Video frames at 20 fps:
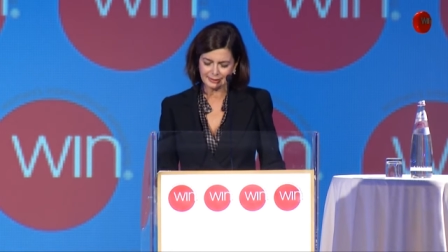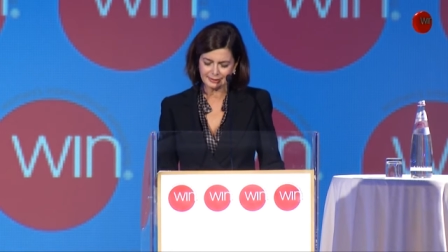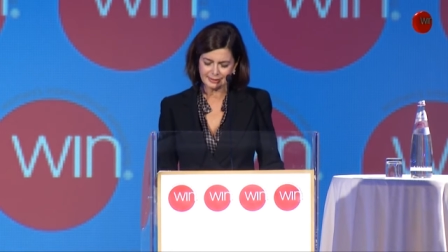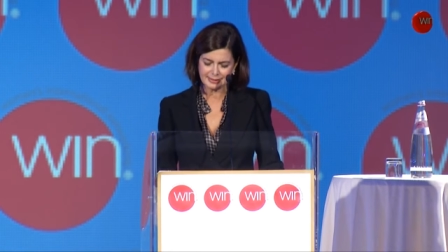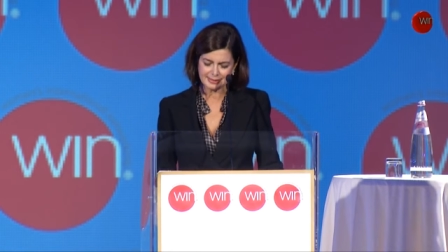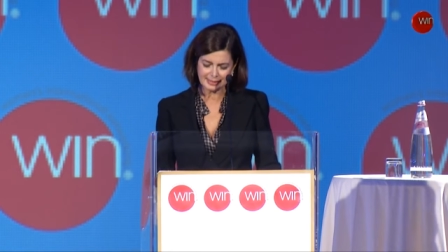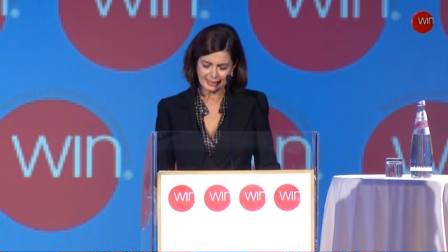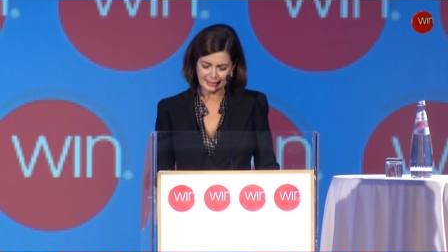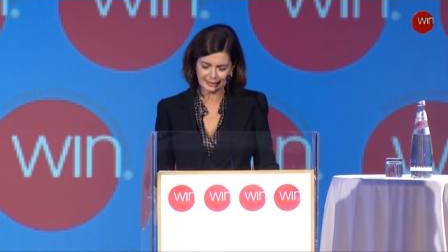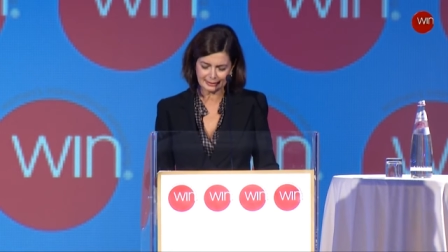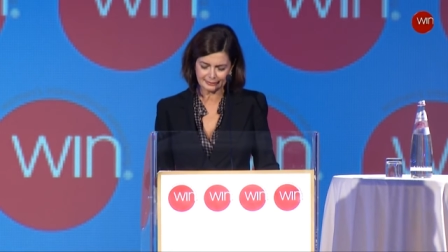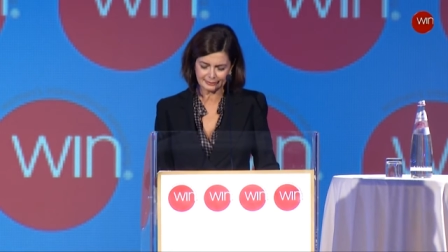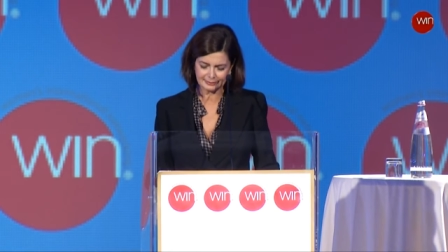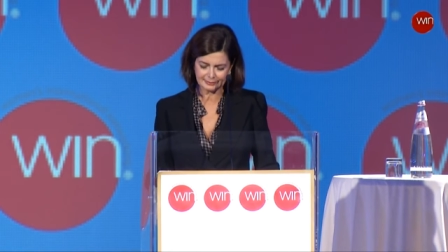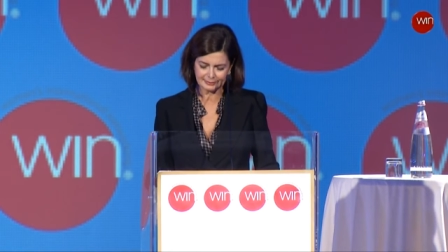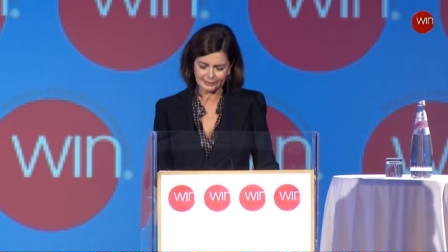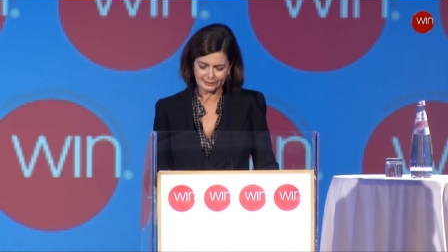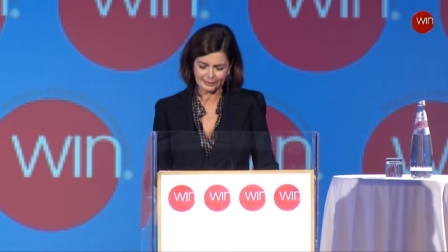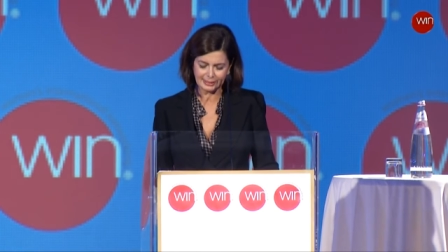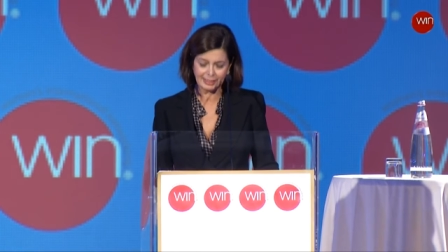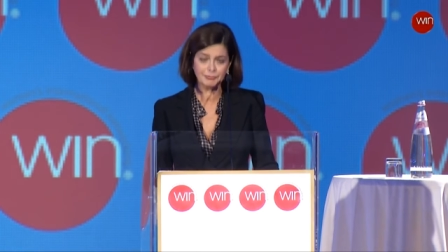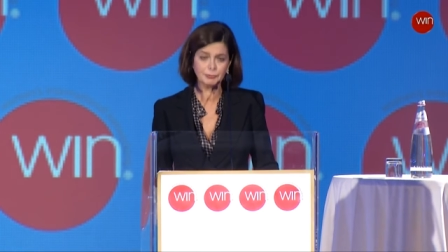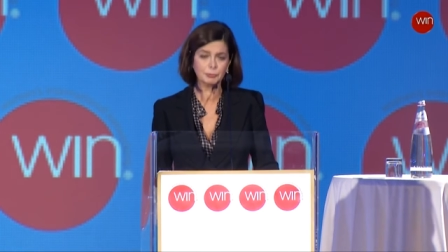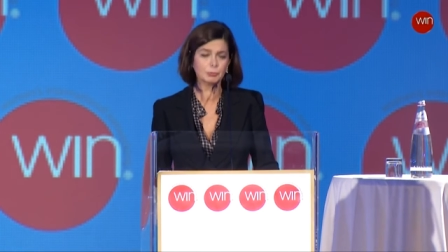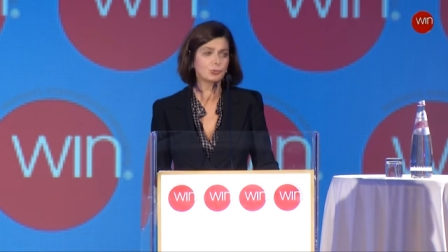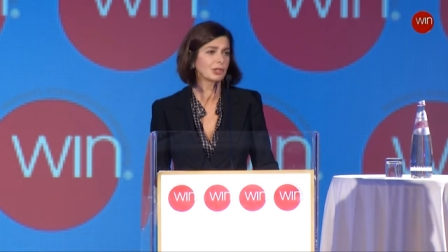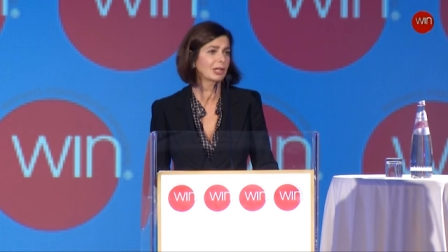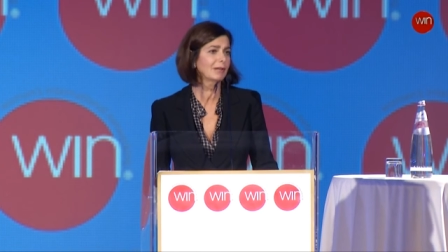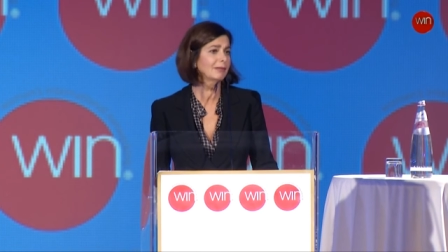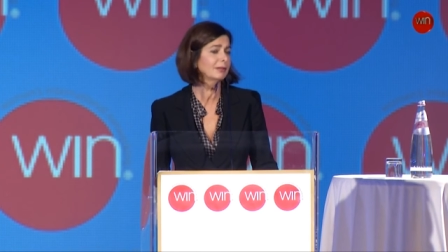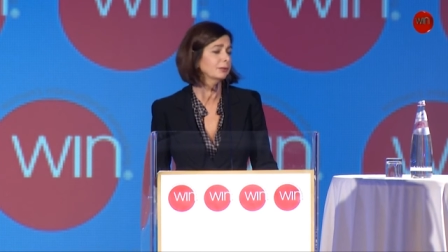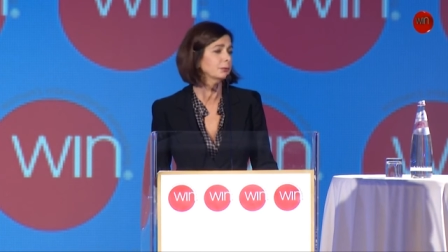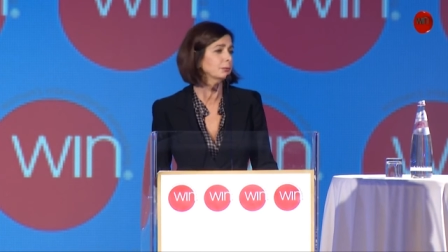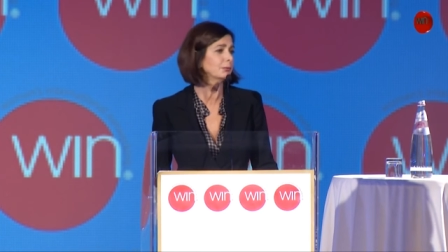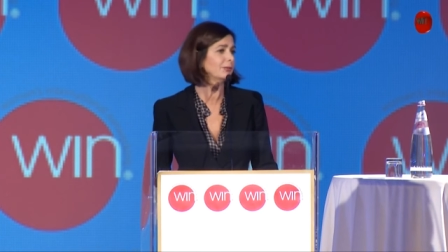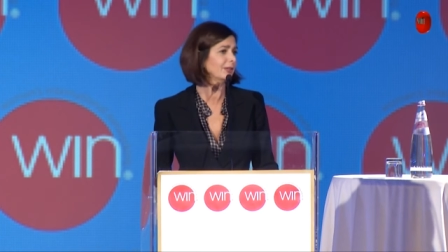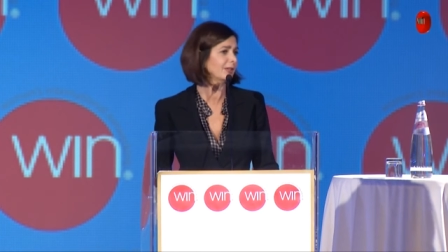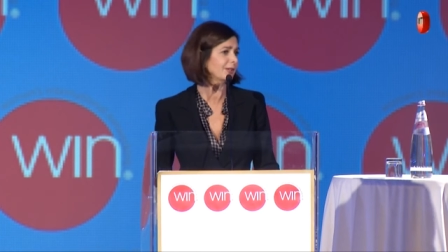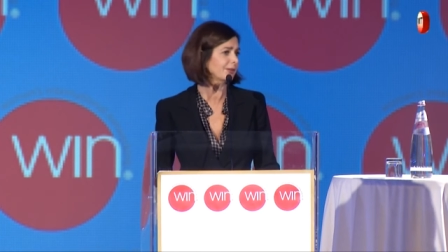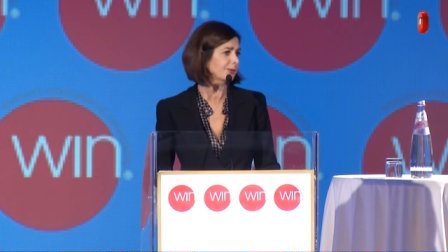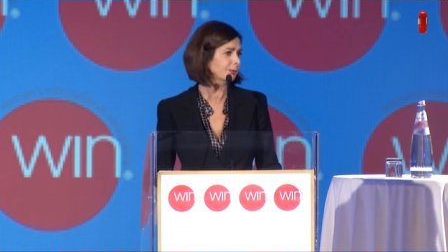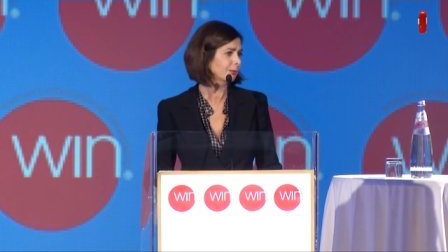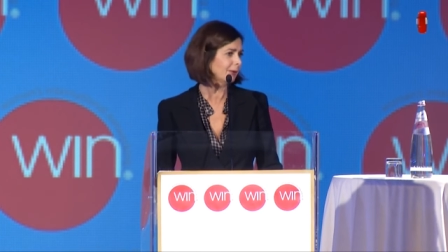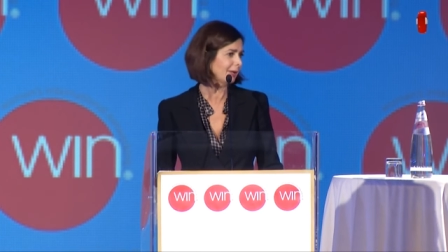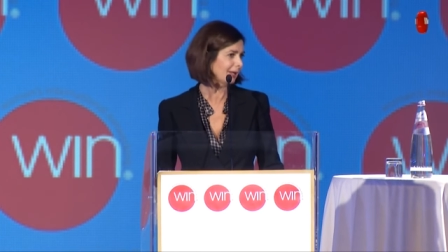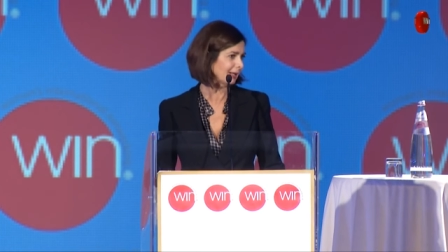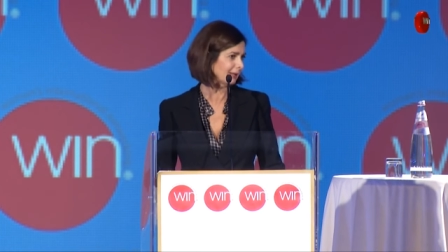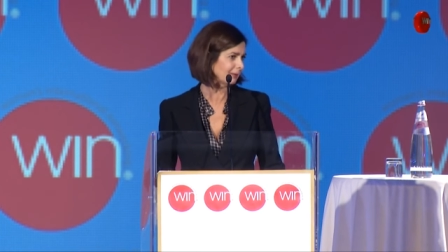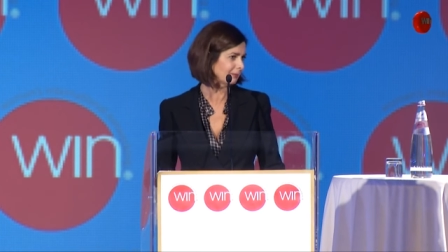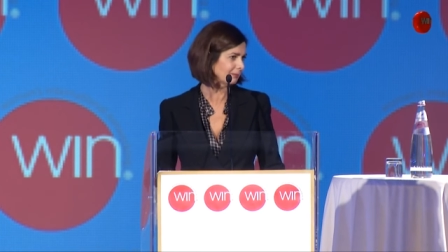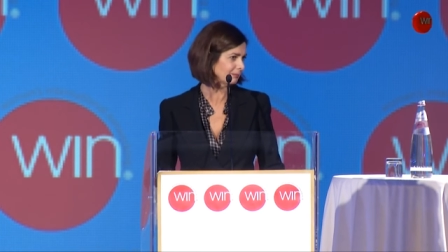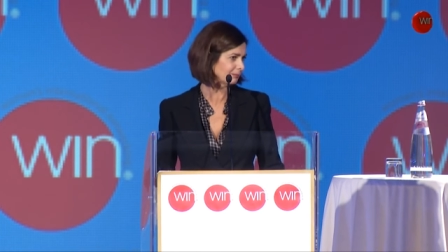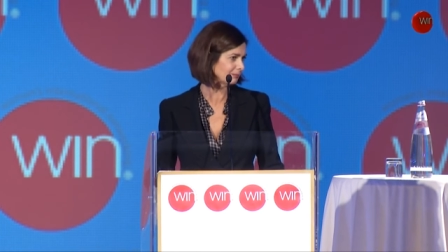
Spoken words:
decided that I have to travel to Venezuela.